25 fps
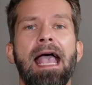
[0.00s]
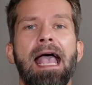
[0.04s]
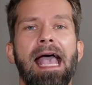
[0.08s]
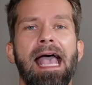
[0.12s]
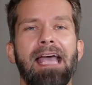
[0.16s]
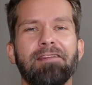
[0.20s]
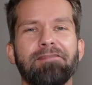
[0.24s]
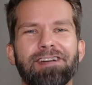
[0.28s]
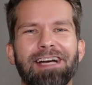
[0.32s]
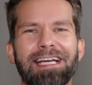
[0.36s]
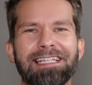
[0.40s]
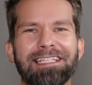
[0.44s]
Hey
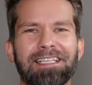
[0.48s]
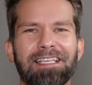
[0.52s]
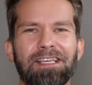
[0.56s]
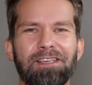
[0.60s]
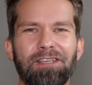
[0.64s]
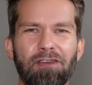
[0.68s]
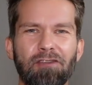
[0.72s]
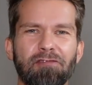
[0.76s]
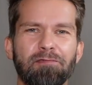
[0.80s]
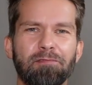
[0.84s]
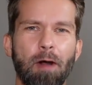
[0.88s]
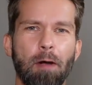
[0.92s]
friends,
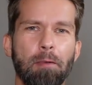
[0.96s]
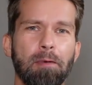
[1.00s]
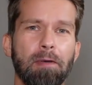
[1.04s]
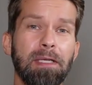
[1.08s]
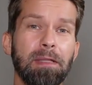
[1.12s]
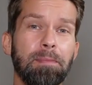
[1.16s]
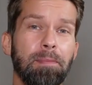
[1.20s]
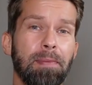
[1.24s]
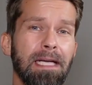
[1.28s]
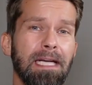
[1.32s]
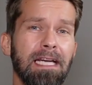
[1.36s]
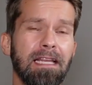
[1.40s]
you've probably
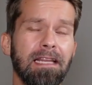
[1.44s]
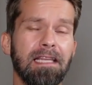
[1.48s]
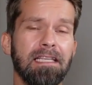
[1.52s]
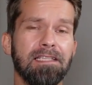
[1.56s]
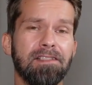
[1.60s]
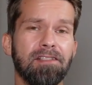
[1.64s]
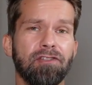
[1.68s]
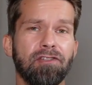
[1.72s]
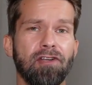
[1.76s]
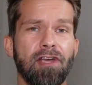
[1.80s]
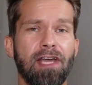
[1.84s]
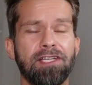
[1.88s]
been in the
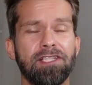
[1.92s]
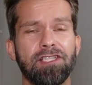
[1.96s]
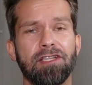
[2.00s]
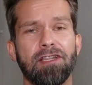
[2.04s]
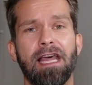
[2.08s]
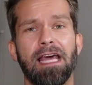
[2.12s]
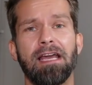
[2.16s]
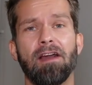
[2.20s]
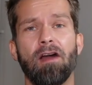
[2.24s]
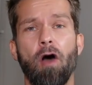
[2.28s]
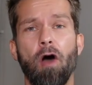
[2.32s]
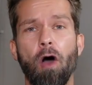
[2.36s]
situation
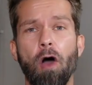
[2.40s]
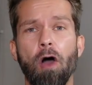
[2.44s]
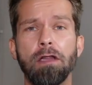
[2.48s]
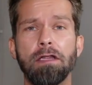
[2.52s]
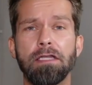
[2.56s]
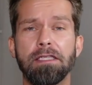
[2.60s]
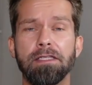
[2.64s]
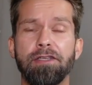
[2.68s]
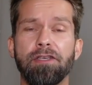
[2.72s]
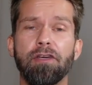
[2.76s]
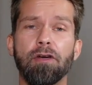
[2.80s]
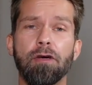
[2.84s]
that all
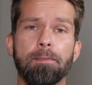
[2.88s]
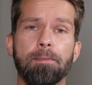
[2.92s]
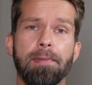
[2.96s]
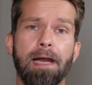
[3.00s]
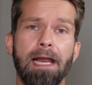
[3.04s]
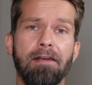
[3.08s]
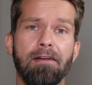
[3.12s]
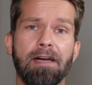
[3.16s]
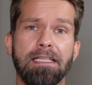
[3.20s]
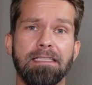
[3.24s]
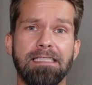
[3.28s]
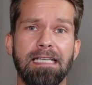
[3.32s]
your
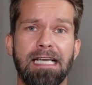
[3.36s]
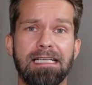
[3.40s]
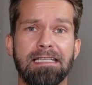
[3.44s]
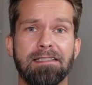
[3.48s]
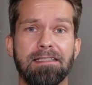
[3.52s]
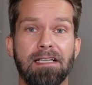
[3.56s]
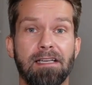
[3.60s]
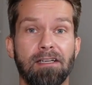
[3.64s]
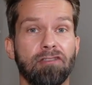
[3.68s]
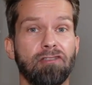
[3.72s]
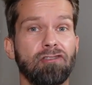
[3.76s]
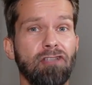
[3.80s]
Playwright tests
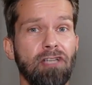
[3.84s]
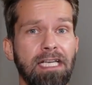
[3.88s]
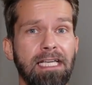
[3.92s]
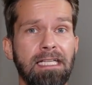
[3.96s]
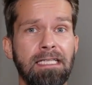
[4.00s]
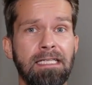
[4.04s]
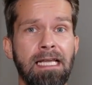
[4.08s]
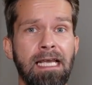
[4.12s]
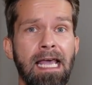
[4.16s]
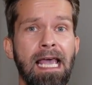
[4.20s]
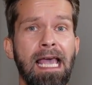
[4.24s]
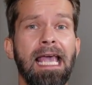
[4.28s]
are
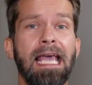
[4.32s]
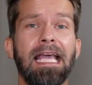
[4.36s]
green,